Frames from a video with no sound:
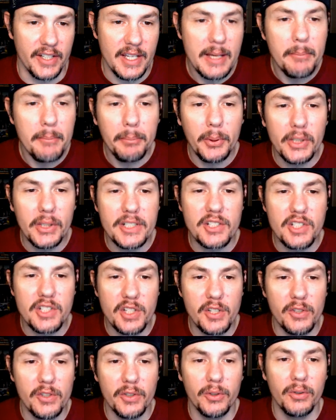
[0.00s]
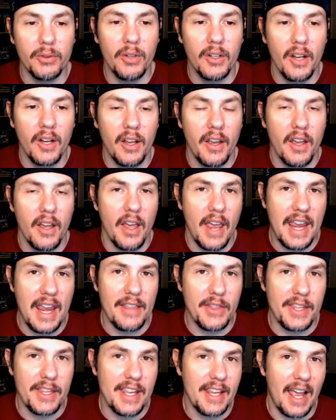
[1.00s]
Input 2
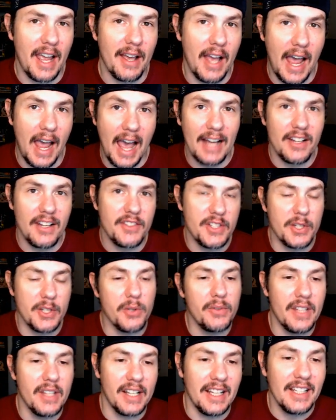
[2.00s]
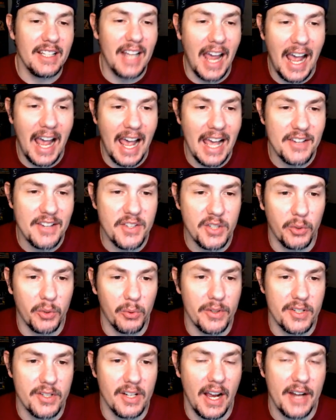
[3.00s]
and the attitude that it has
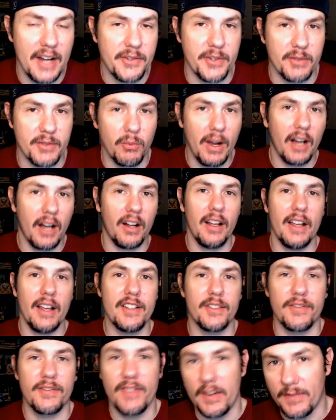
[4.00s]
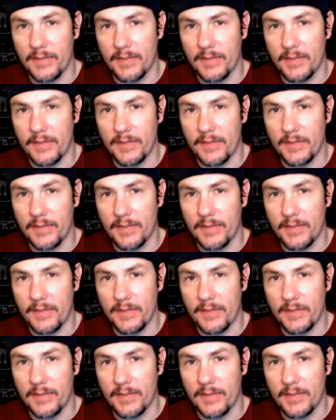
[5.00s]
towards nitrous. Well, as if you